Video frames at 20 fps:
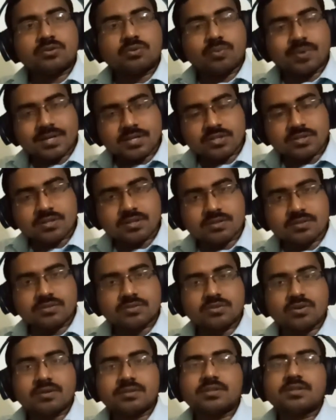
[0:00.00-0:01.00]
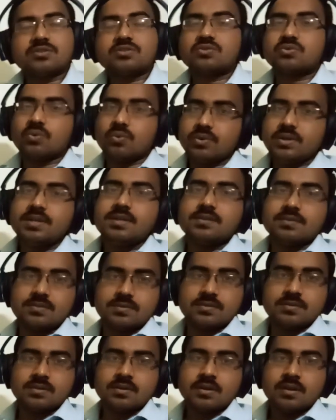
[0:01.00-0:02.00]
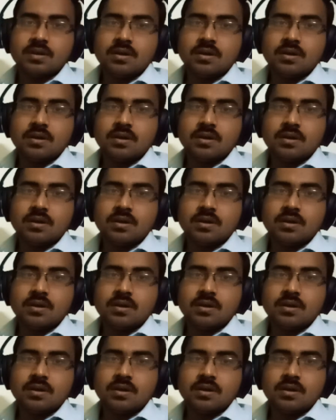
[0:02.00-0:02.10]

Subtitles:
questions or the stories